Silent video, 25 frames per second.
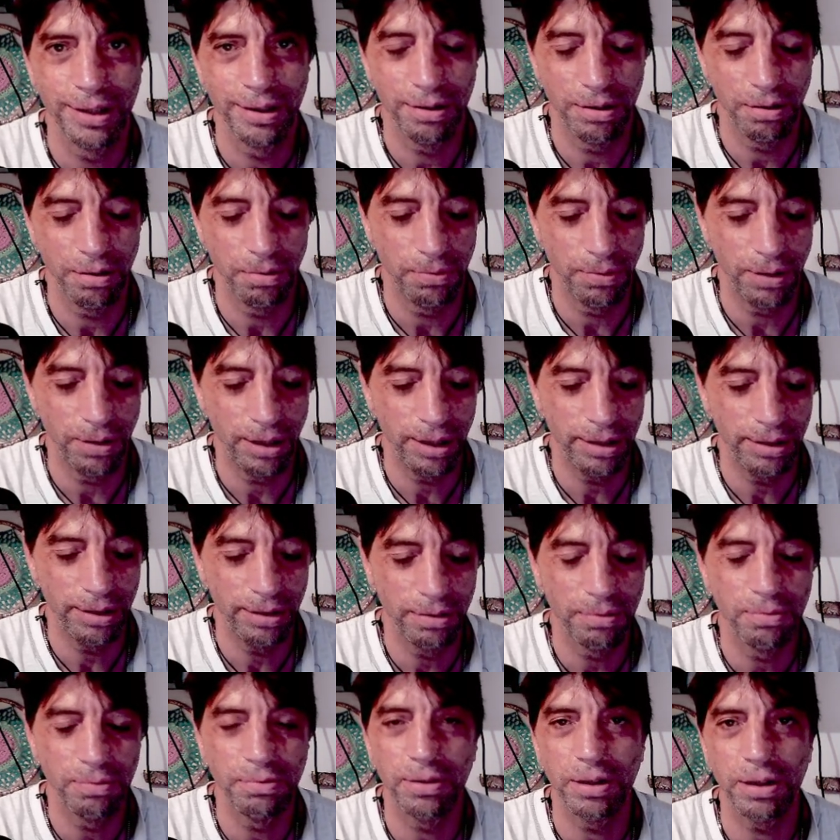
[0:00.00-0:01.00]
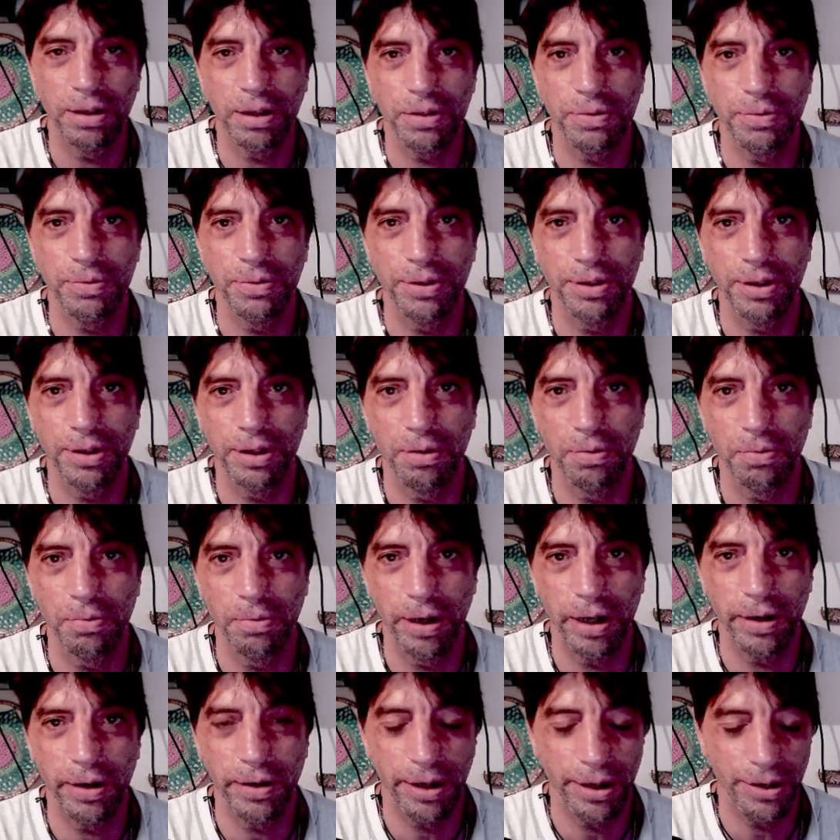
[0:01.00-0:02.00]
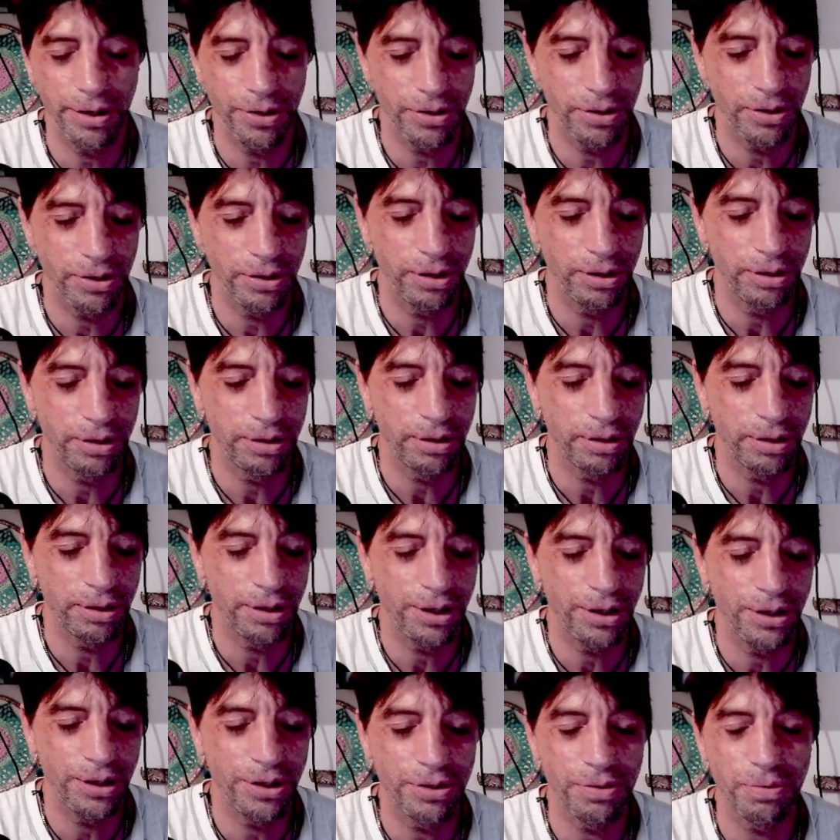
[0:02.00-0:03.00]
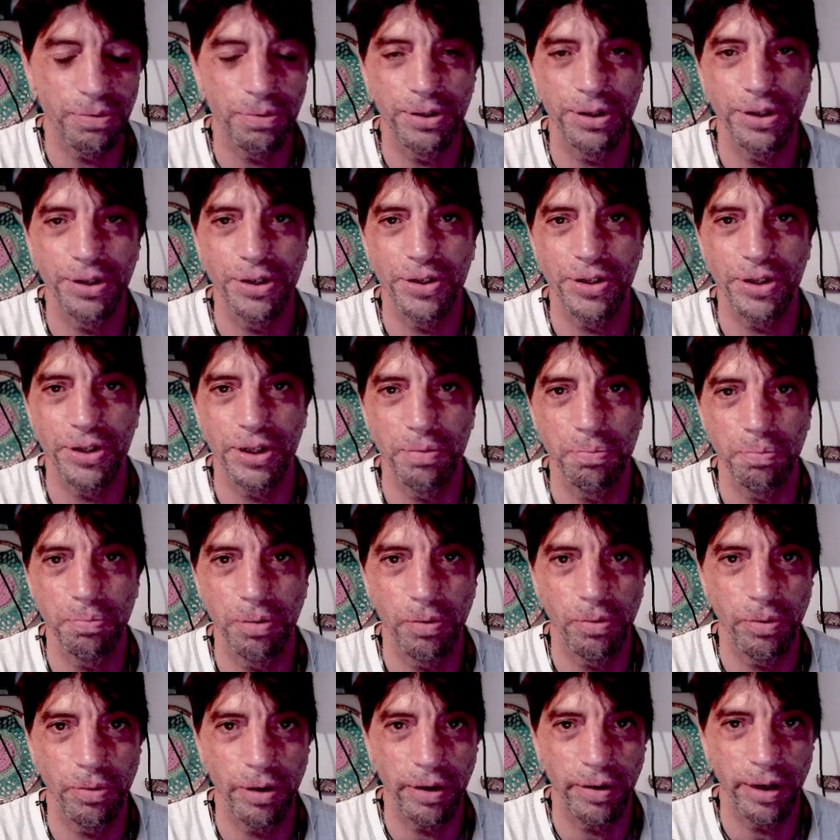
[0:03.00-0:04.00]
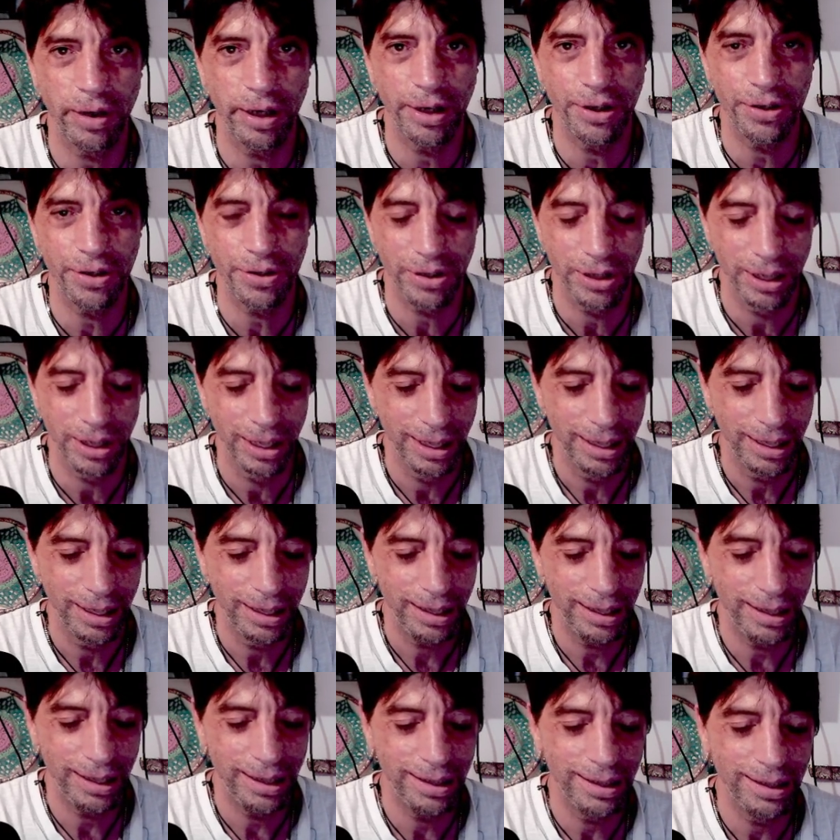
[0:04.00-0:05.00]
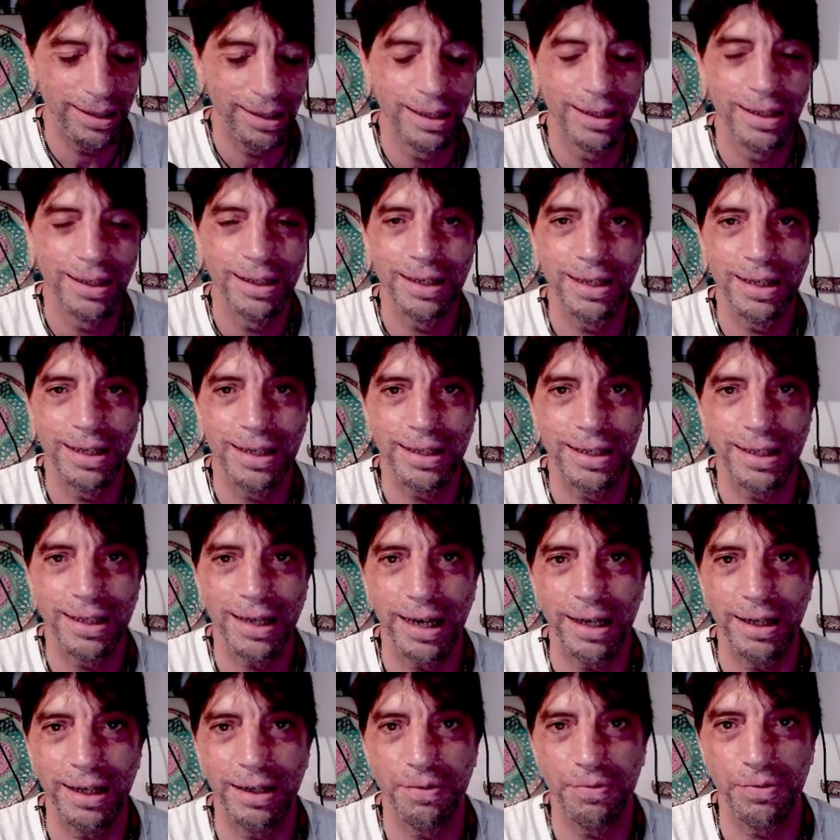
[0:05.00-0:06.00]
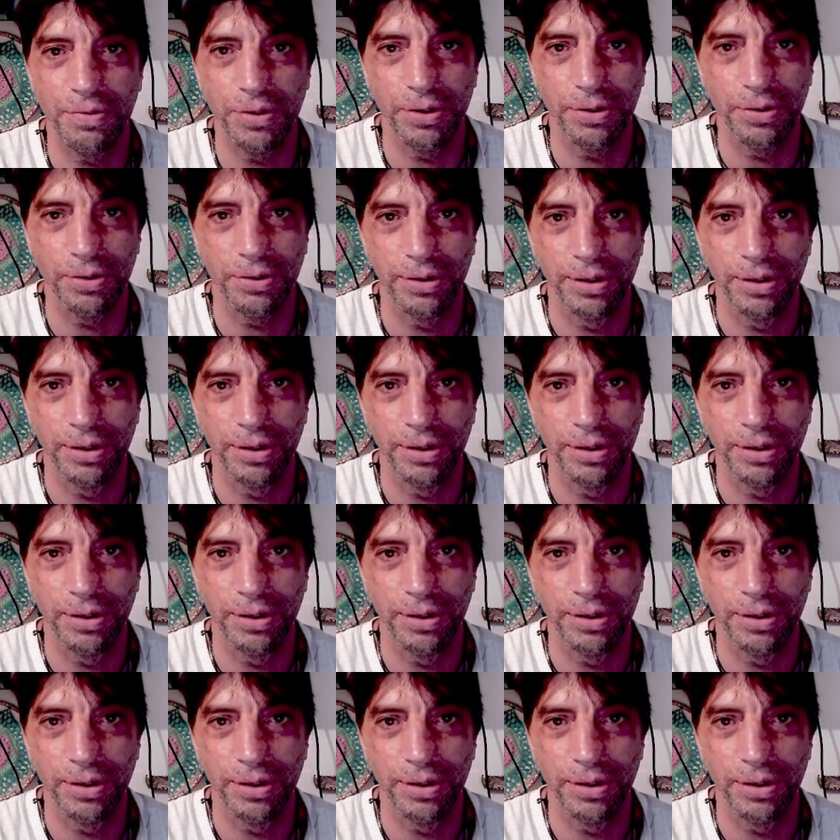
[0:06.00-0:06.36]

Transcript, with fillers: The one works with an awareness, the other it's with the sub-awareness inside of you.